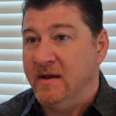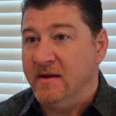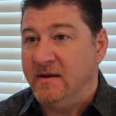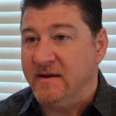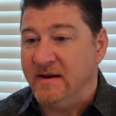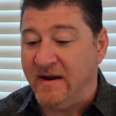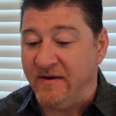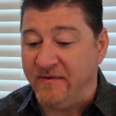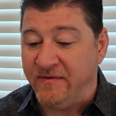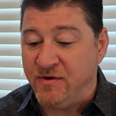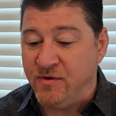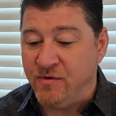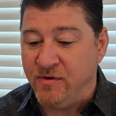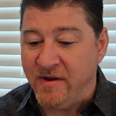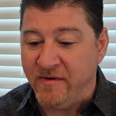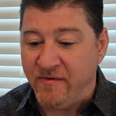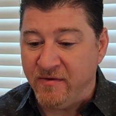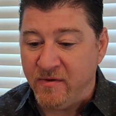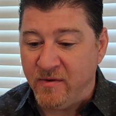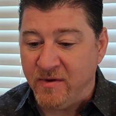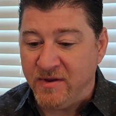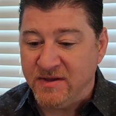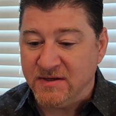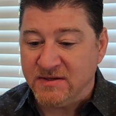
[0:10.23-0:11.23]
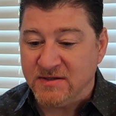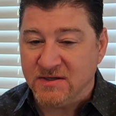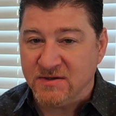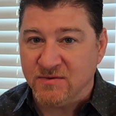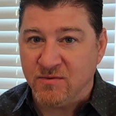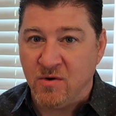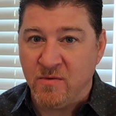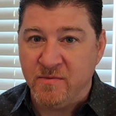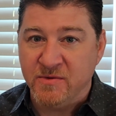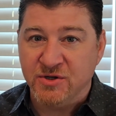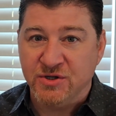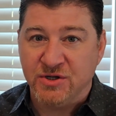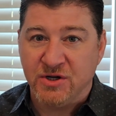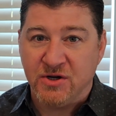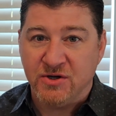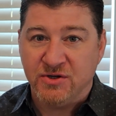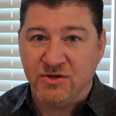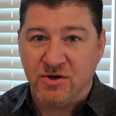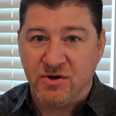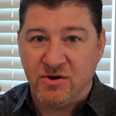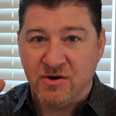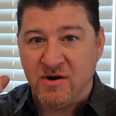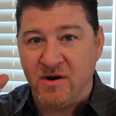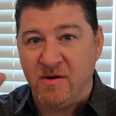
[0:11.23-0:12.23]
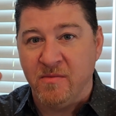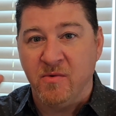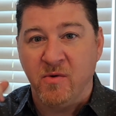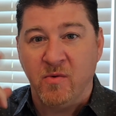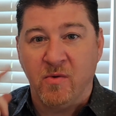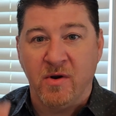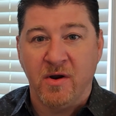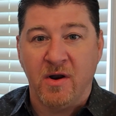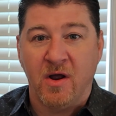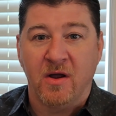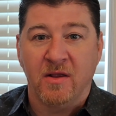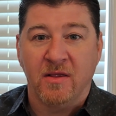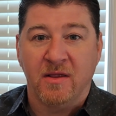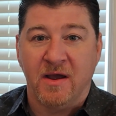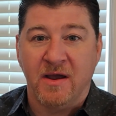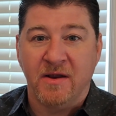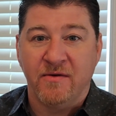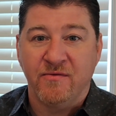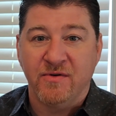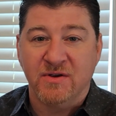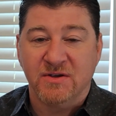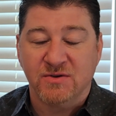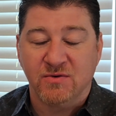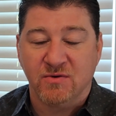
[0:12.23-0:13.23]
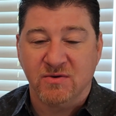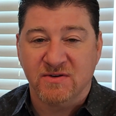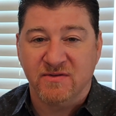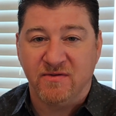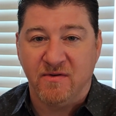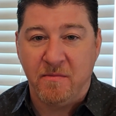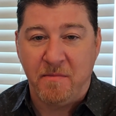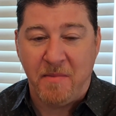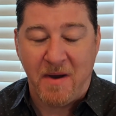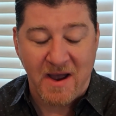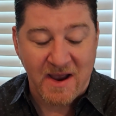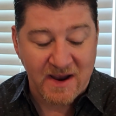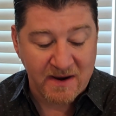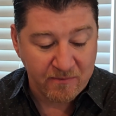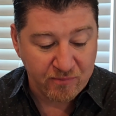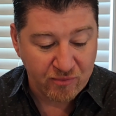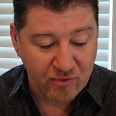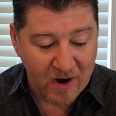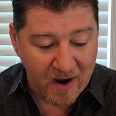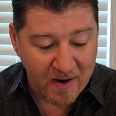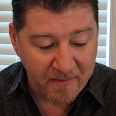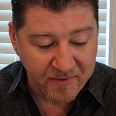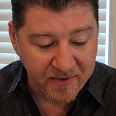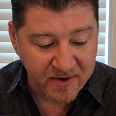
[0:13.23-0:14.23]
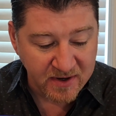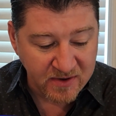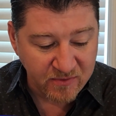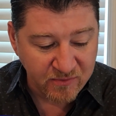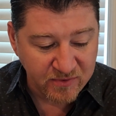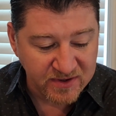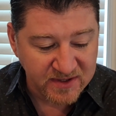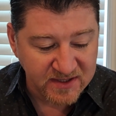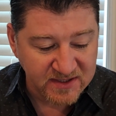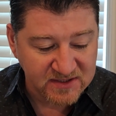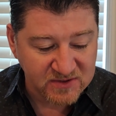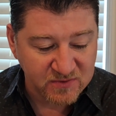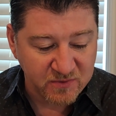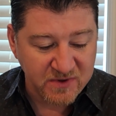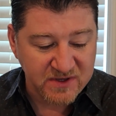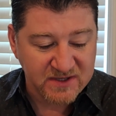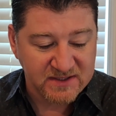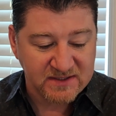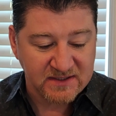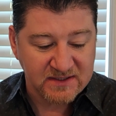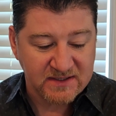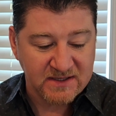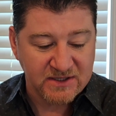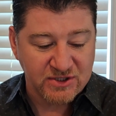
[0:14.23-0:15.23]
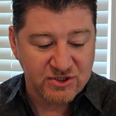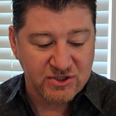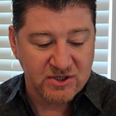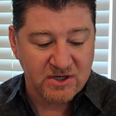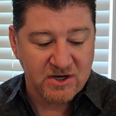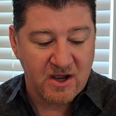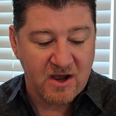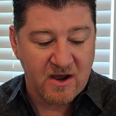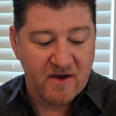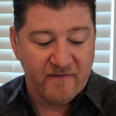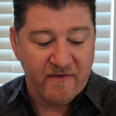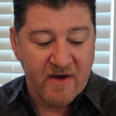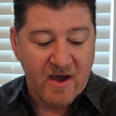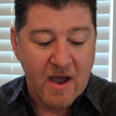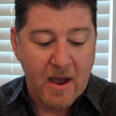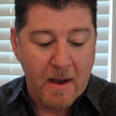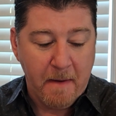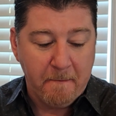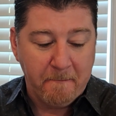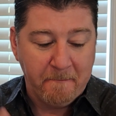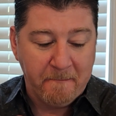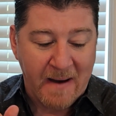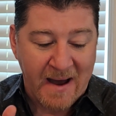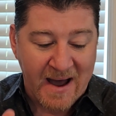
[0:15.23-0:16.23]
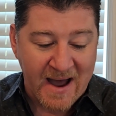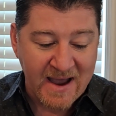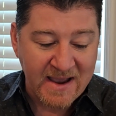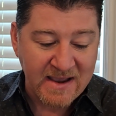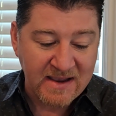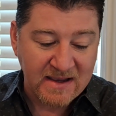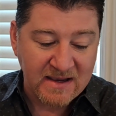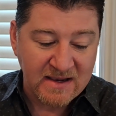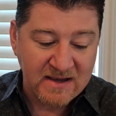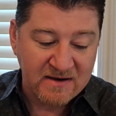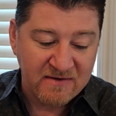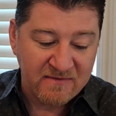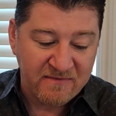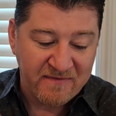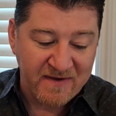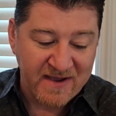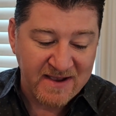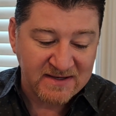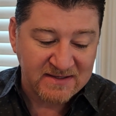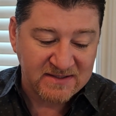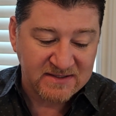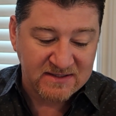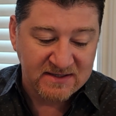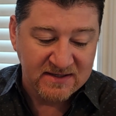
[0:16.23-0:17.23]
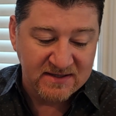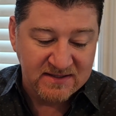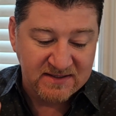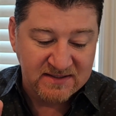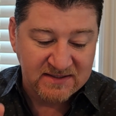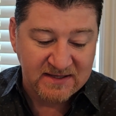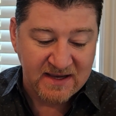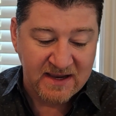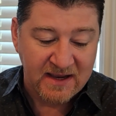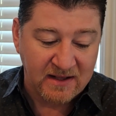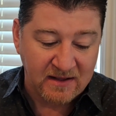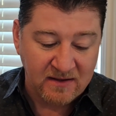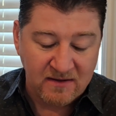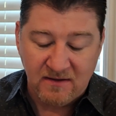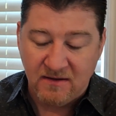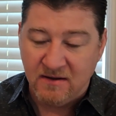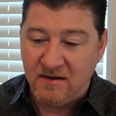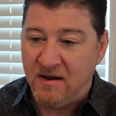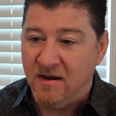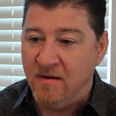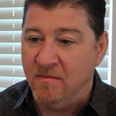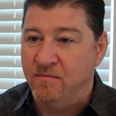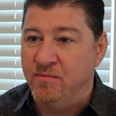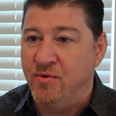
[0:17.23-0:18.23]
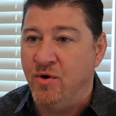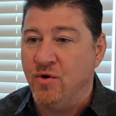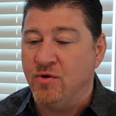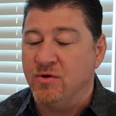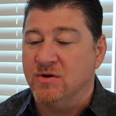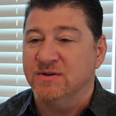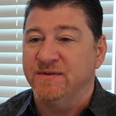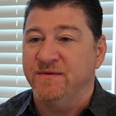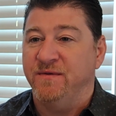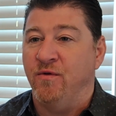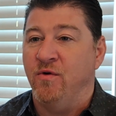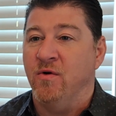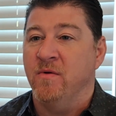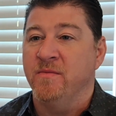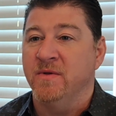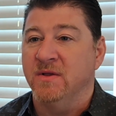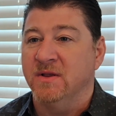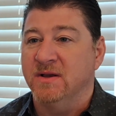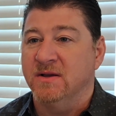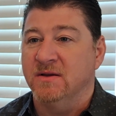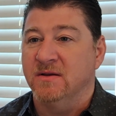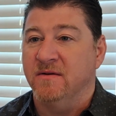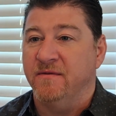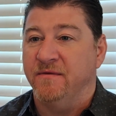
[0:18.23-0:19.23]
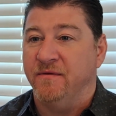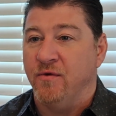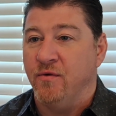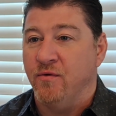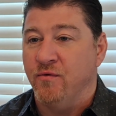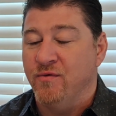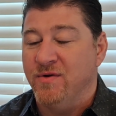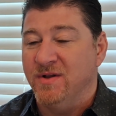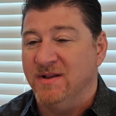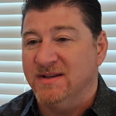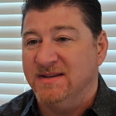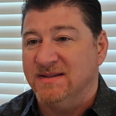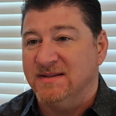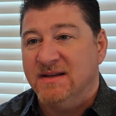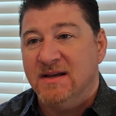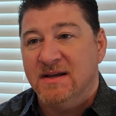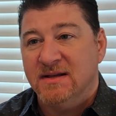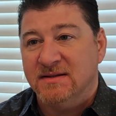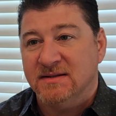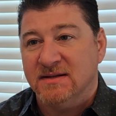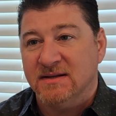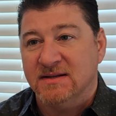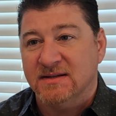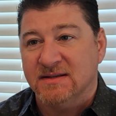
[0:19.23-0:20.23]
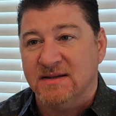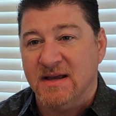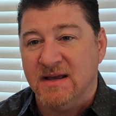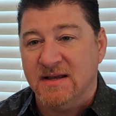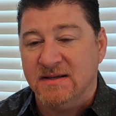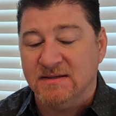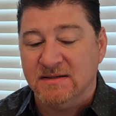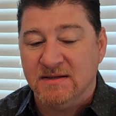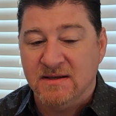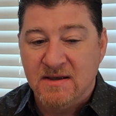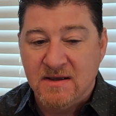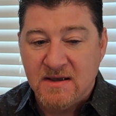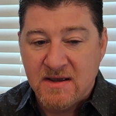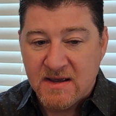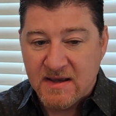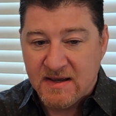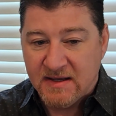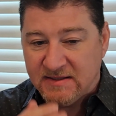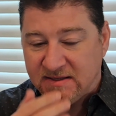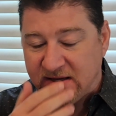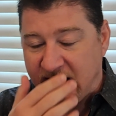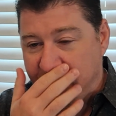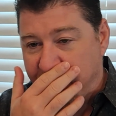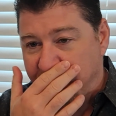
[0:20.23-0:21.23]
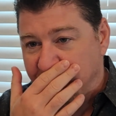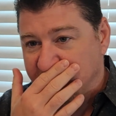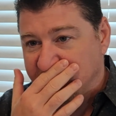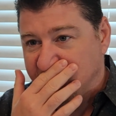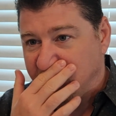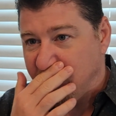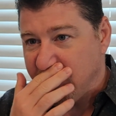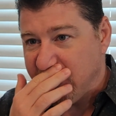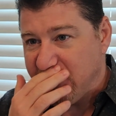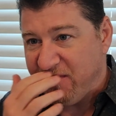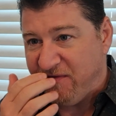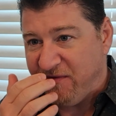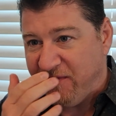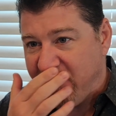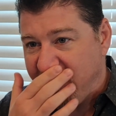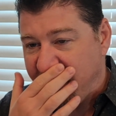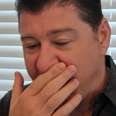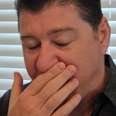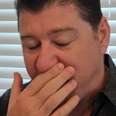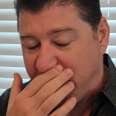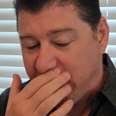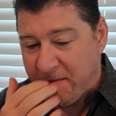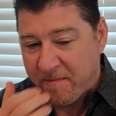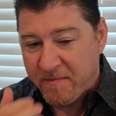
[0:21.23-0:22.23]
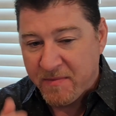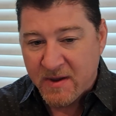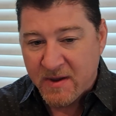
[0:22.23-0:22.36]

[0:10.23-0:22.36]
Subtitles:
Good afternoon, everyone. This is Roman Shersher, your #1 online resource for buying property, with this week's edition of Buy, Invest, Sell, a broker's formula for real estate success. It's April 25th.